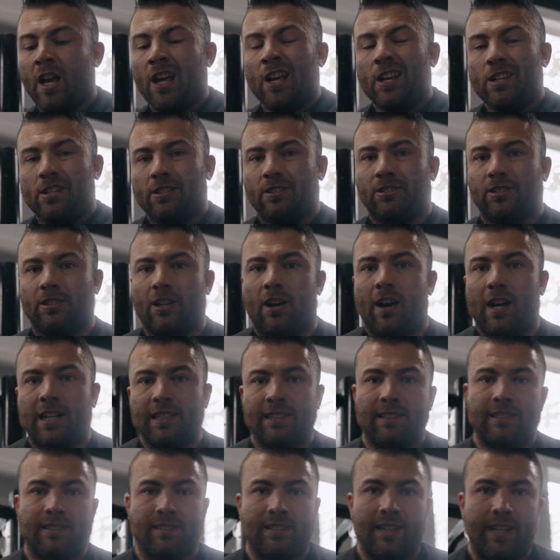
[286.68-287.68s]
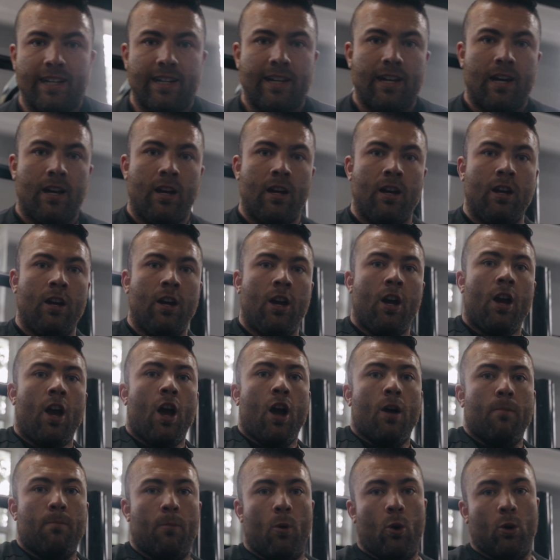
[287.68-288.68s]
you're starting to see
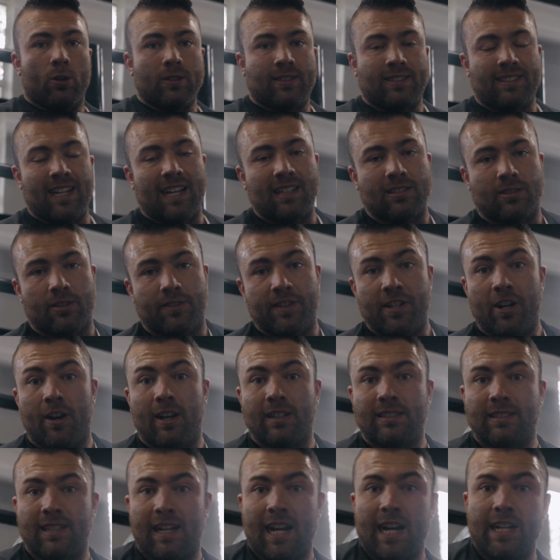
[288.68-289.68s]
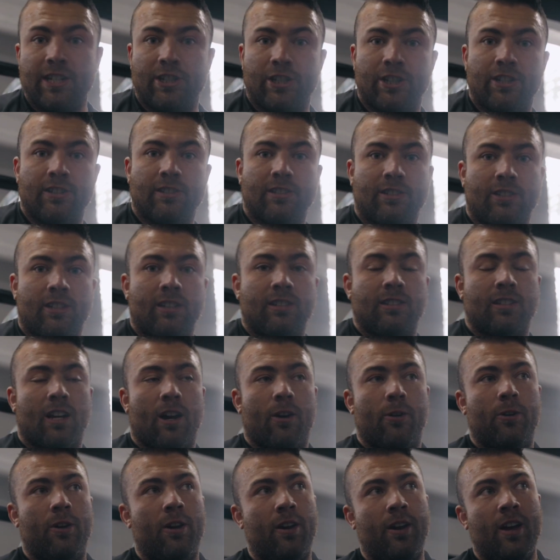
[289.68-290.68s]
more sets on the isolations.
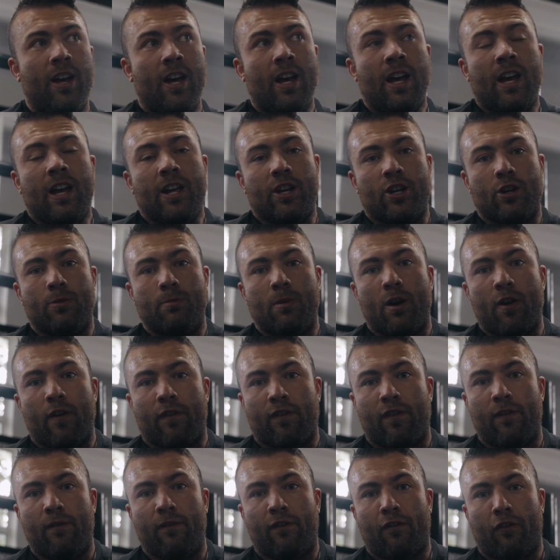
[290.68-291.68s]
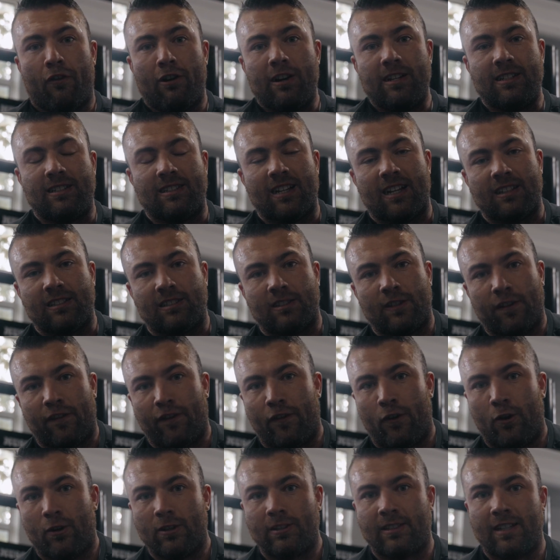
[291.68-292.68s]
So you'll move from 3 sets to
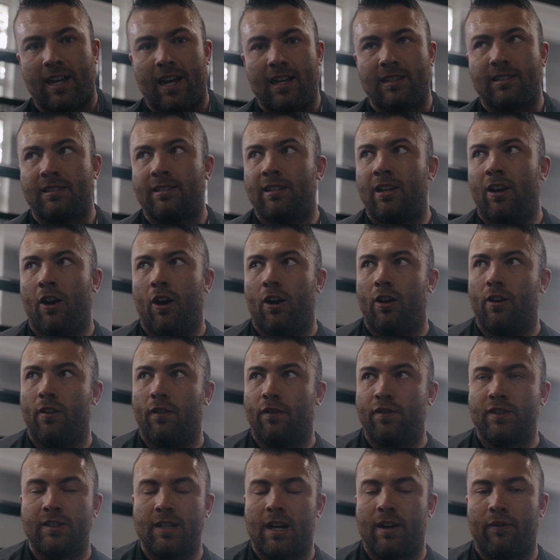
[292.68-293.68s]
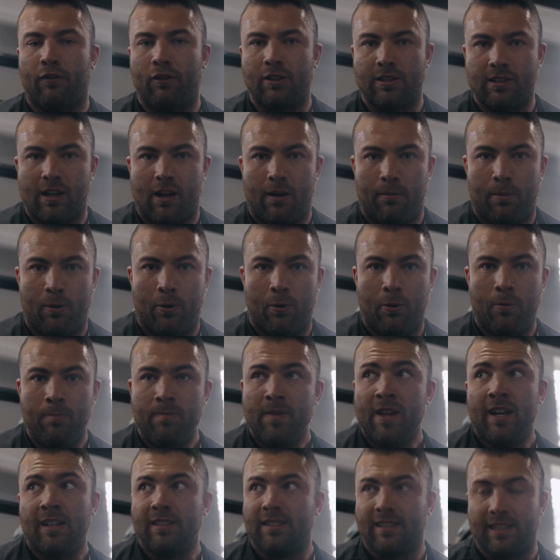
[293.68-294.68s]
4 sets of, say for example,
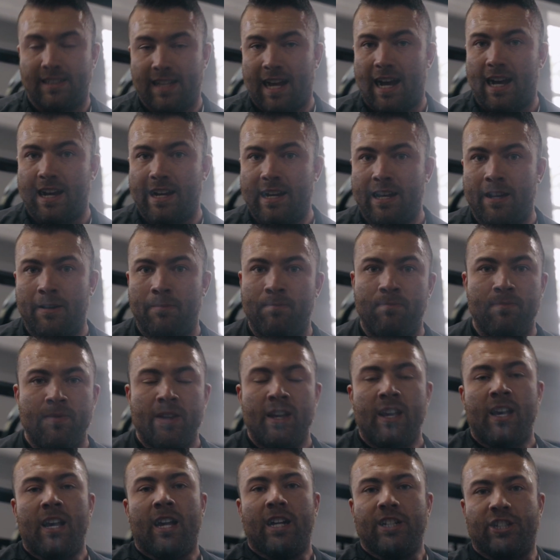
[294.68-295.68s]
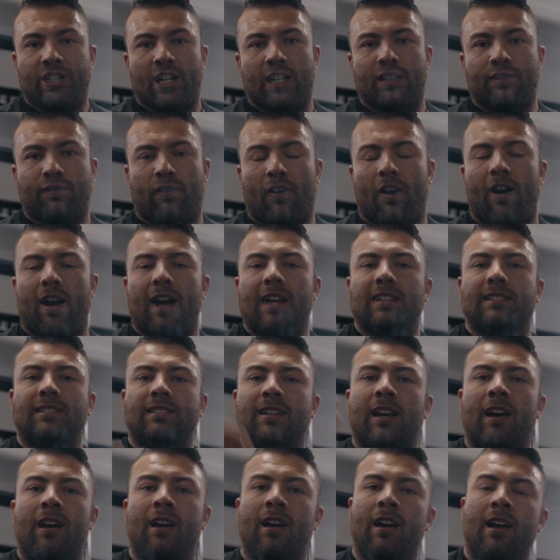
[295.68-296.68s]
today, chest flies,
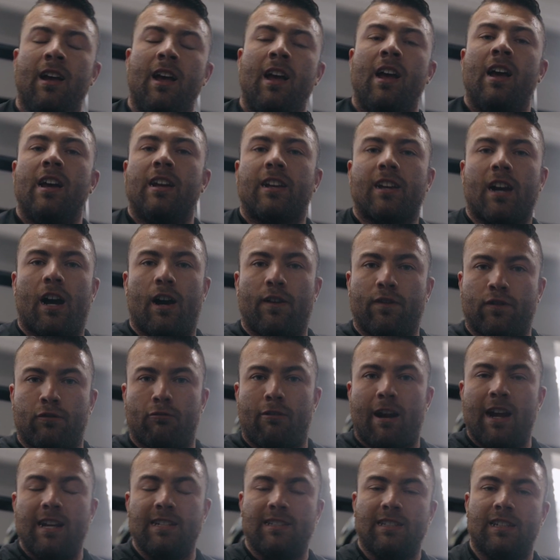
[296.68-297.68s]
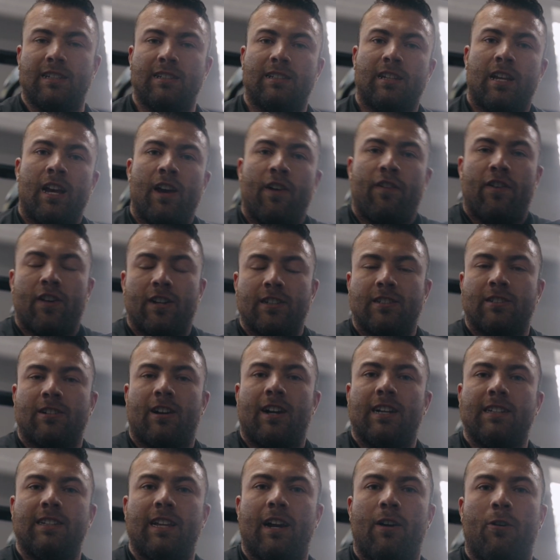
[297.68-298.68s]
calf raises for the
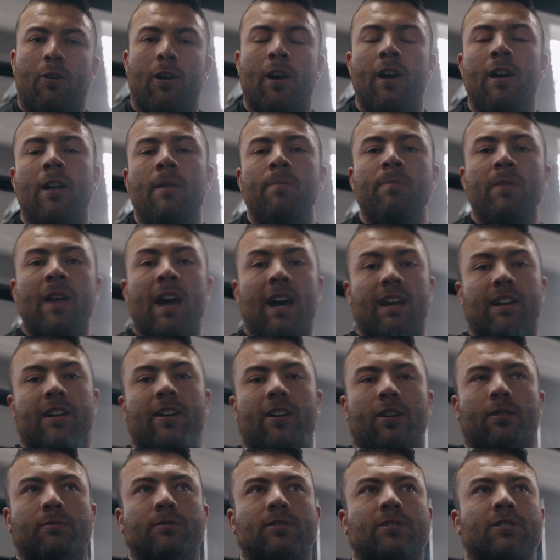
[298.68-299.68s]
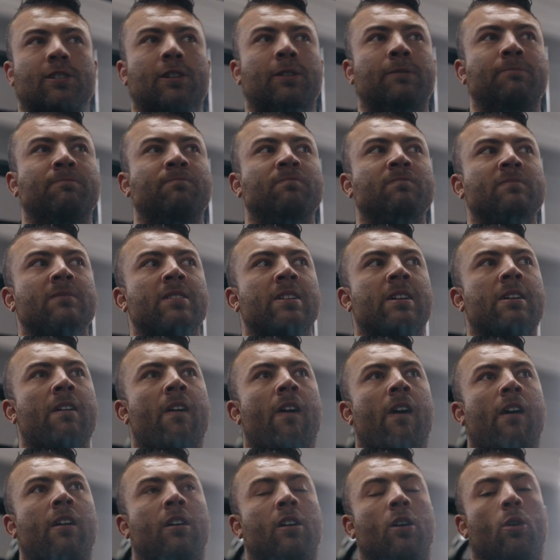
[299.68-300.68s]
side delt and arms.
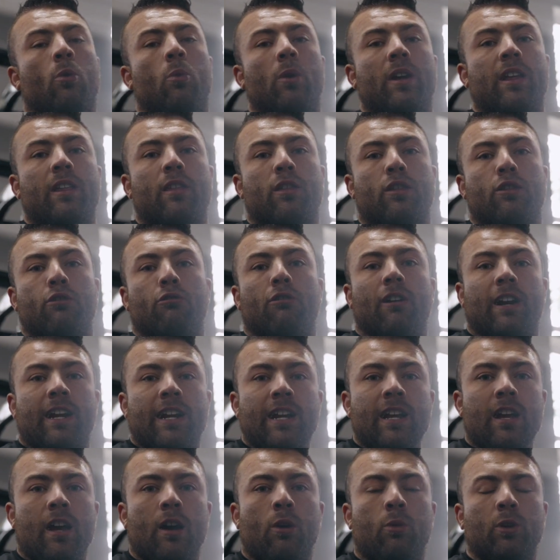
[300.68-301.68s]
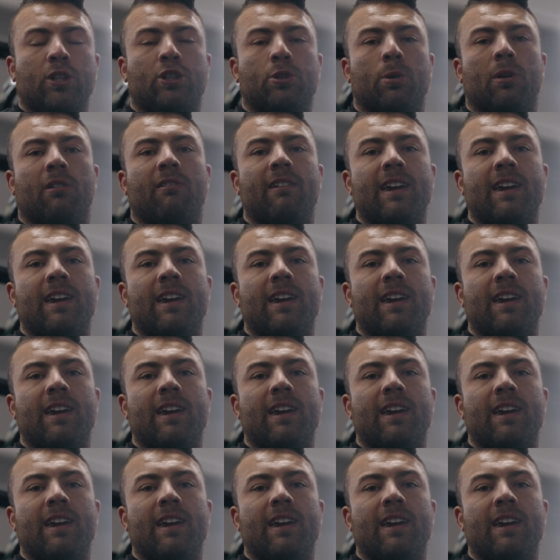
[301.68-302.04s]
Week 3, which we're